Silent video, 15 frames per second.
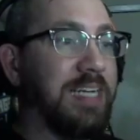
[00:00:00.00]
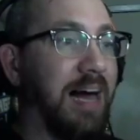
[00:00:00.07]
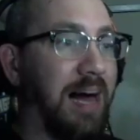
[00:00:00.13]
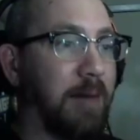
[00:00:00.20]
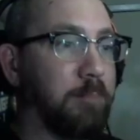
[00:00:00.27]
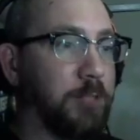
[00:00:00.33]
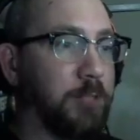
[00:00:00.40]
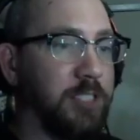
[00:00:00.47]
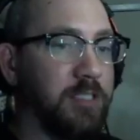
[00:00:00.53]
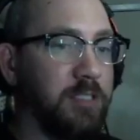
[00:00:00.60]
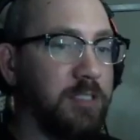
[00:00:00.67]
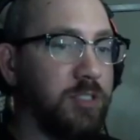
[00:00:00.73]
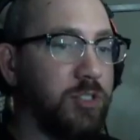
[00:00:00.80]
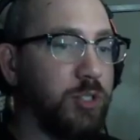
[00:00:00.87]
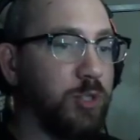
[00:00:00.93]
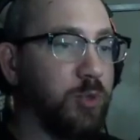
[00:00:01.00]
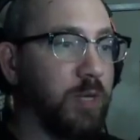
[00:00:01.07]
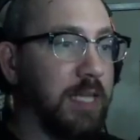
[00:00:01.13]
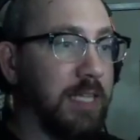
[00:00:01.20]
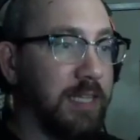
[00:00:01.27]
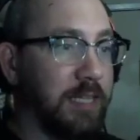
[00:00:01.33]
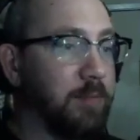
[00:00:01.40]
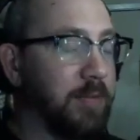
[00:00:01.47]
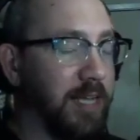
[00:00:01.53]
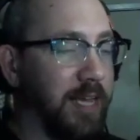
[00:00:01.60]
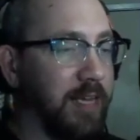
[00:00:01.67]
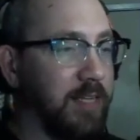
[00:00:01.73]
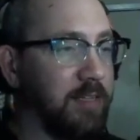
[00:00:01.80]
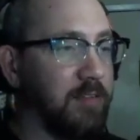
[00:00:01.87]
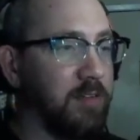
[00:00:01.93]
option to
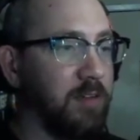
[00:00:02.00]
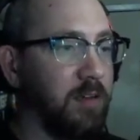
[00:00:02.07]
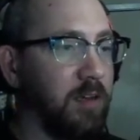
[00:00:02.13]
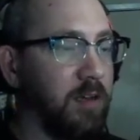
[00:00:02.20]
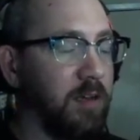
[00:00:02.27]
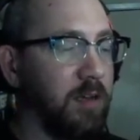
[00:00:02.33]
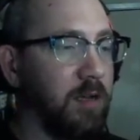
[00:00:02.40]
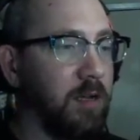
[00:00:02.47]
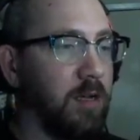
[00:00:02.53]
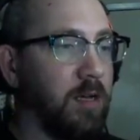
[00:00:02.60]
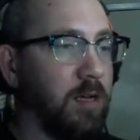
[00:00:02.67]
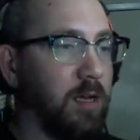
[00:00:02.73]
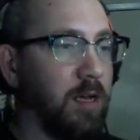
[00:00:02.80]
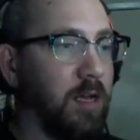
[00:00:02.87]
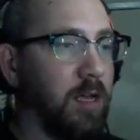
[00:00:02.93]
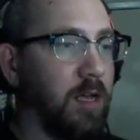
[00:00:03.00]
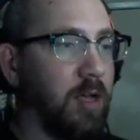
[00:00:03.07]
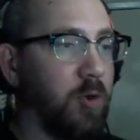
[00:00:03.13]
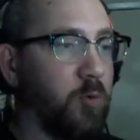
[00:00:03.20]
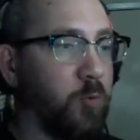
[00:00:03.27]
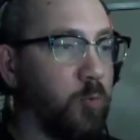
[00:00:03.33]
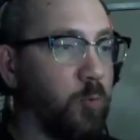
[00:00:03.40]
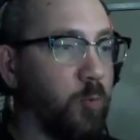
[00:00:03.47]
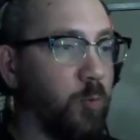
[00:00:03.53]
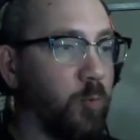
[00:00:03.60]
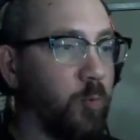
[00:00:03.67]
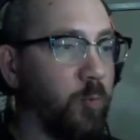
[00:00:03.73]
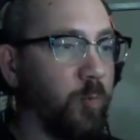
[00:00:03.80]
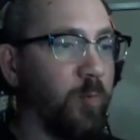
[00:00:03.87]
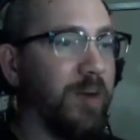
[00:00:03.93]
eliminate
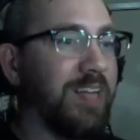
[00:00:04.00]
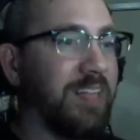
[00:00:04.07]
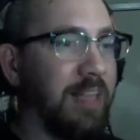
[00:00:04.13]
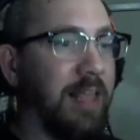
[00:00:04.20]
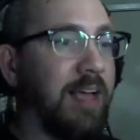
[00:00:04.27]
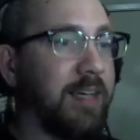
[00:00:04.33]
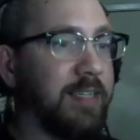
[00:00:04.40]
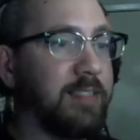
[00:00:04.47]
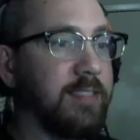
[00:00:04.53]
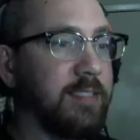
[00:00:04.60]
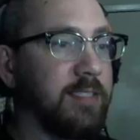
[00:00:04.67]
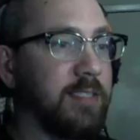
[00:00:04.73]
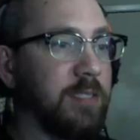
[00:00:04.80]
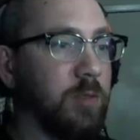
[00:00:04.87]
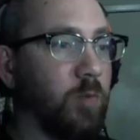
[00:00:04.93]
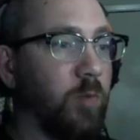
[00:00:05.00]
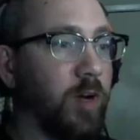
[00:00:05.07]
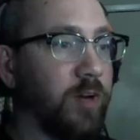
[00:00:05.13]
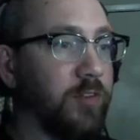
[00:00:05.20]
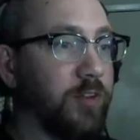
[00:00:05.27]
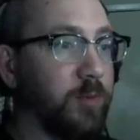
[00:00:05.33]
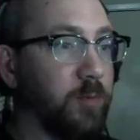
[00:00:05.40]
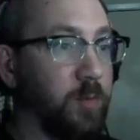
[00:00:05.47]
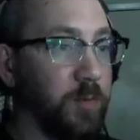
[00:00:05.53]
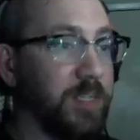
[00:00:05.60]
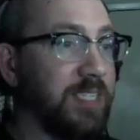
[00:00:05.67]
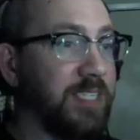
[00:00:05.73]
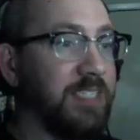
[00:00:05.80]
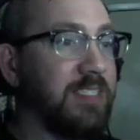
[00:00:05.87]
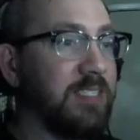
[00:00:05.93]
red lights where
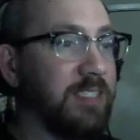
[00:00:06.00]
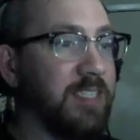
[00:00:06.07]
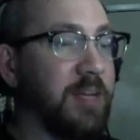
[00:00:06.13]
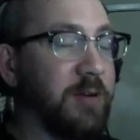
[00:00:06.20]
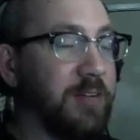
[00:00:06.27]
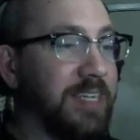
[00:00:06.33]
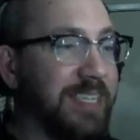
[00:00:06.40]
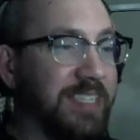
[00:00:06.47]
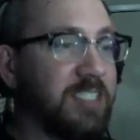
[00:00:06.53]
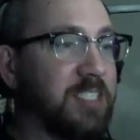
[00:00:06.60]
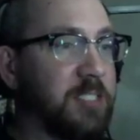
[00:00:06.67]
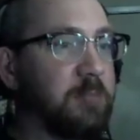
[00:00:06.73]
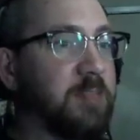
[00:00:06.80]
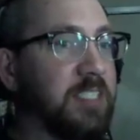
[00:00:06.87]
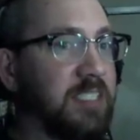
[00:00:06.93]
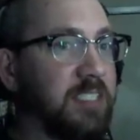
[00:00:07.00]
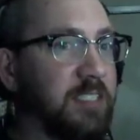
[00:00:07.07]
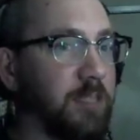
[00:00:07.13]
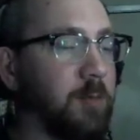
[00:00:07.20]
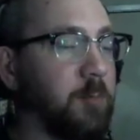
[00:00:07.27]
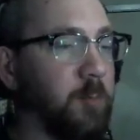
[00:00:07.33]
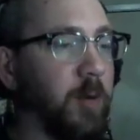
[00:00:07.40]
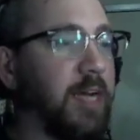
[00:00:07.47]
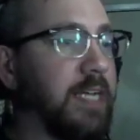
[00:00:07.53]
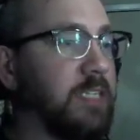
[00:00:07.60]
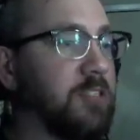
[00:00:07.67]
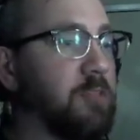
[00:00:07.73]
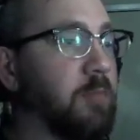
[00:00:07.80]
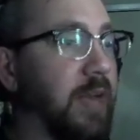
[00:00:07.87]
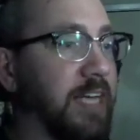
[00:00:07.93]
there needs to be some way
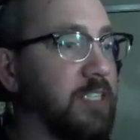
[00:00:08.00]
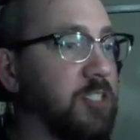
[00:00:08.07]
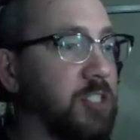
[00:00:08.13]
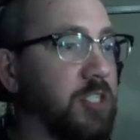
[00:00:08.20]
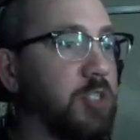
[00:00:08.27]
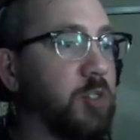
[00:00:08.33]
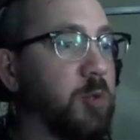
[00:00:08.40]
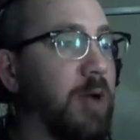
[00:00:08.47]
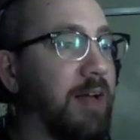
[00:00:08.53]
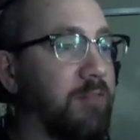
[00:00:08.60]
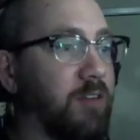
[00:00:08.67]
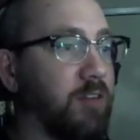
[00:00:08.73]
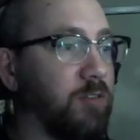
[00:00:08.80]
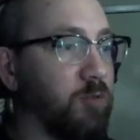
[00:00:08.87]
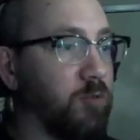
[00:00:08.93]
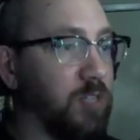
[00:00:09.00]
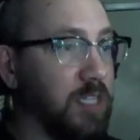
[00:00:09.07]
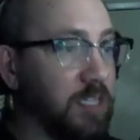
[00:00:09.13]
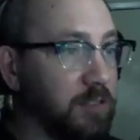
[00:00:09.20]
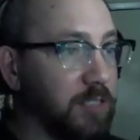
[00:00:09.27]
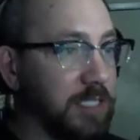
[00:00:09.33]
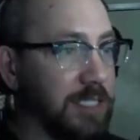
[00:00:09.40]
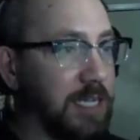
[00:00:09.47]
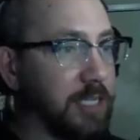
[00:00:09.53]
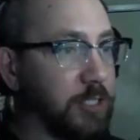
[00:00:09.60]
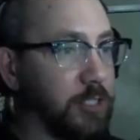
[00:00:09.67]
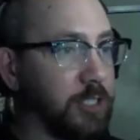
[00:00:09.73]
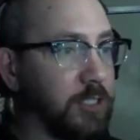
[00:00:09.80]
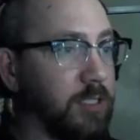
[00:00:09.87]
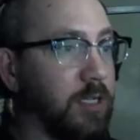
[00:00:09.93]
to manage the traffic through the
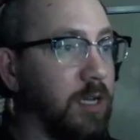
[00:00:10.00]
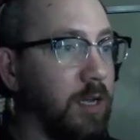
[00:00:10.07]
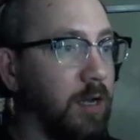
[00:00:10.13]
intersection,